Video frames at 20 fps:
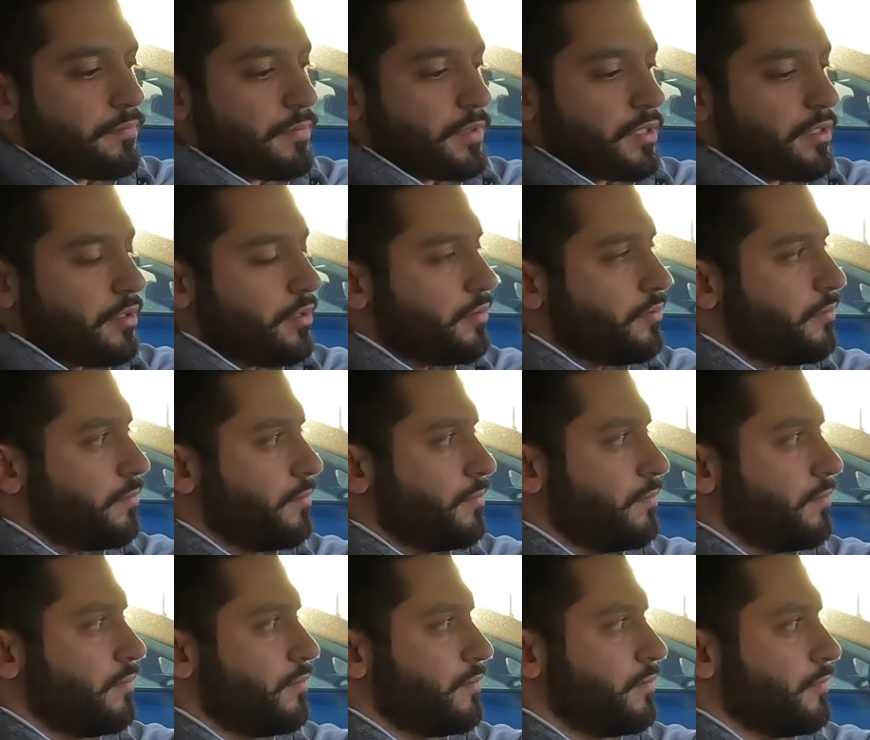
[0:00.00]
you know,
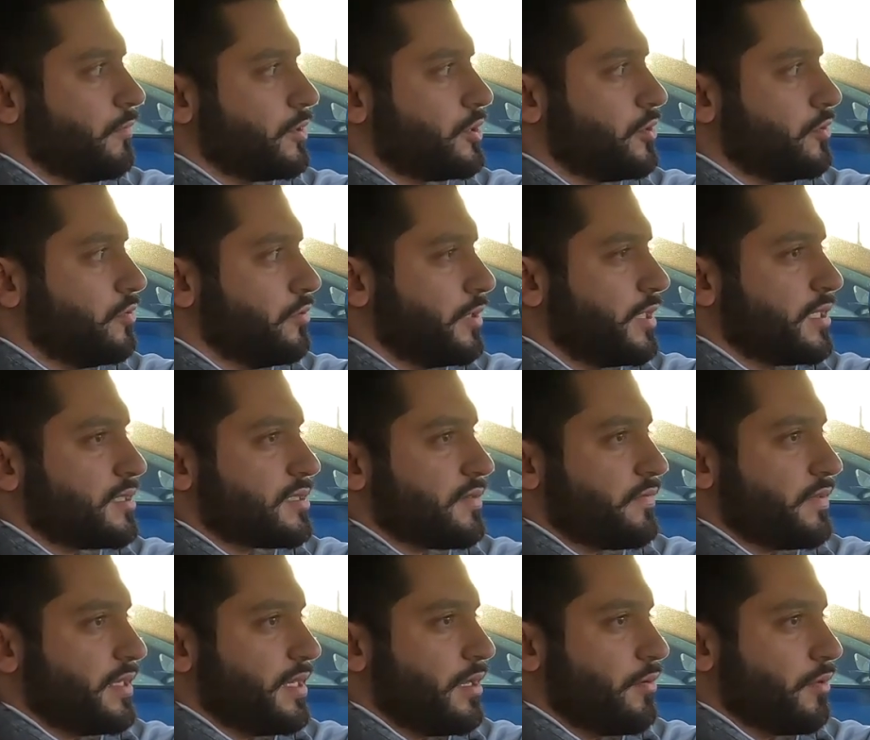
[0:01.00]
what you do get is a
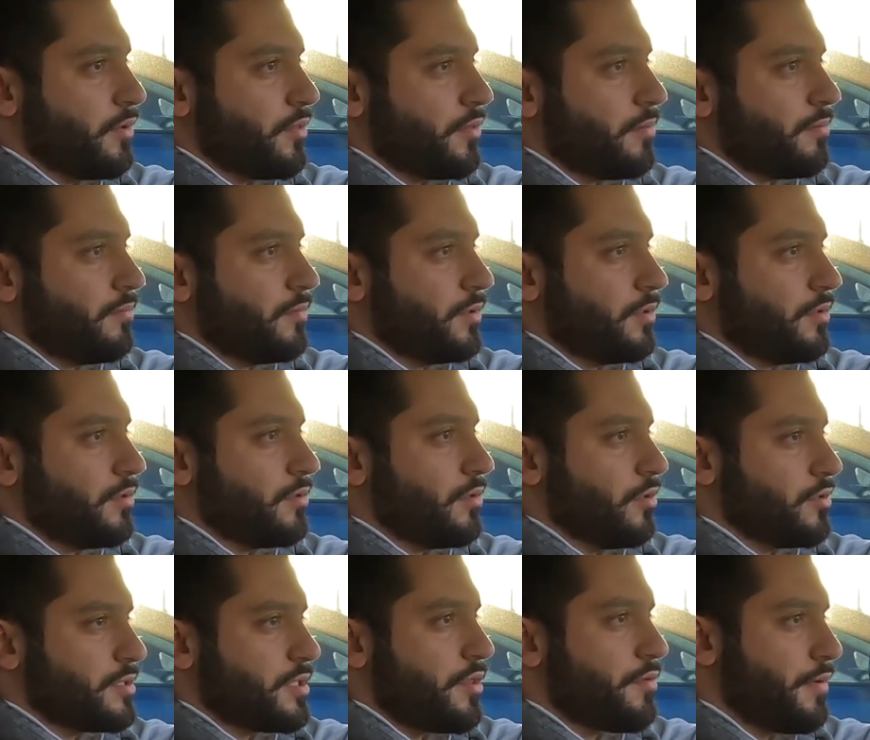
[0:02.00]
V8 with
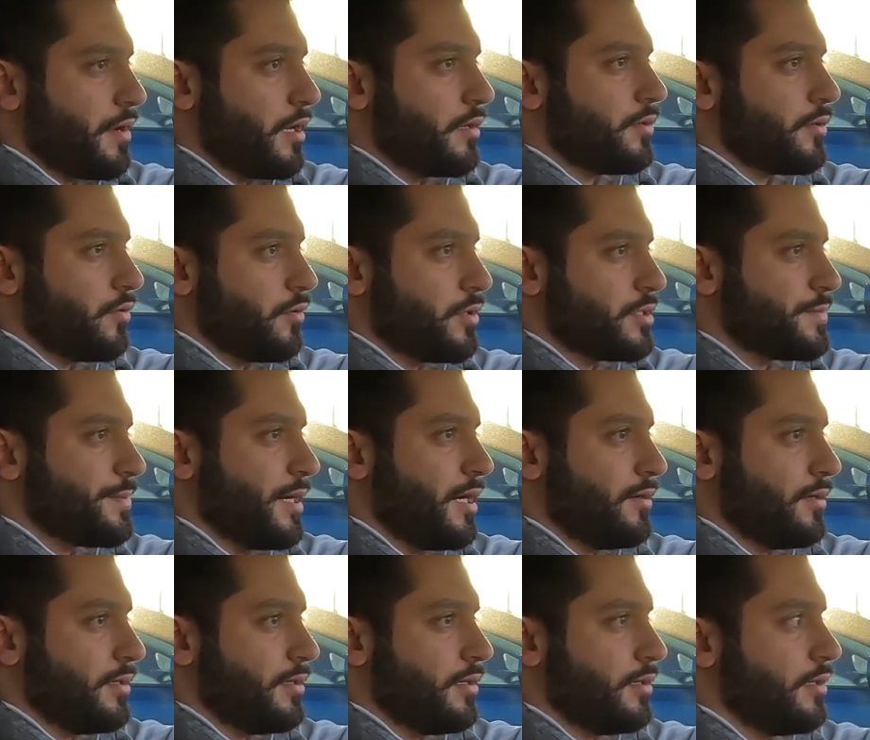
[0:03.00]
close to 300
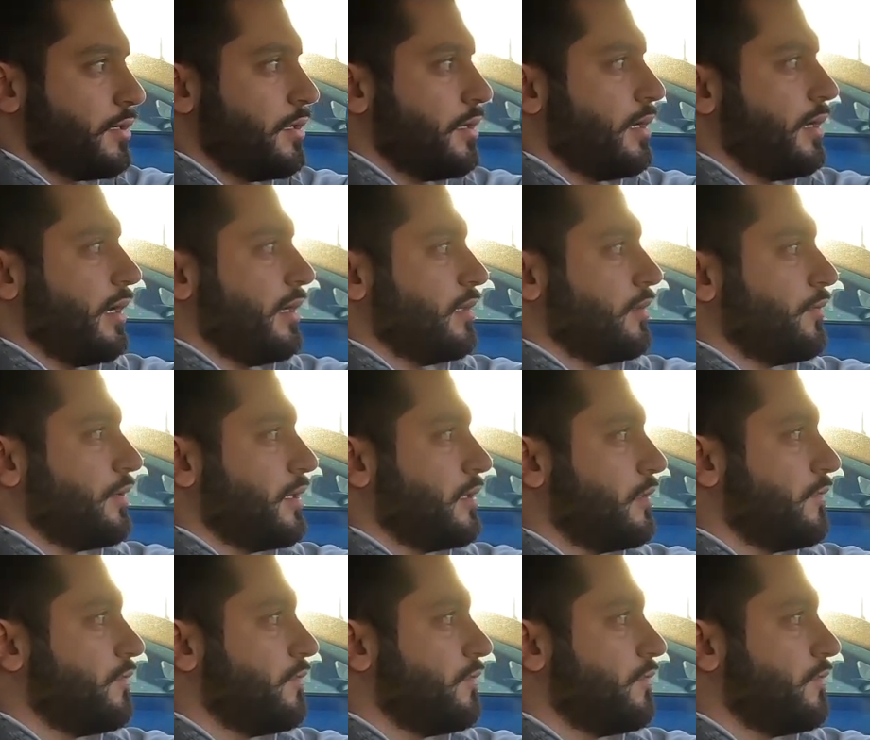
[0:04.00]
horsepower and 300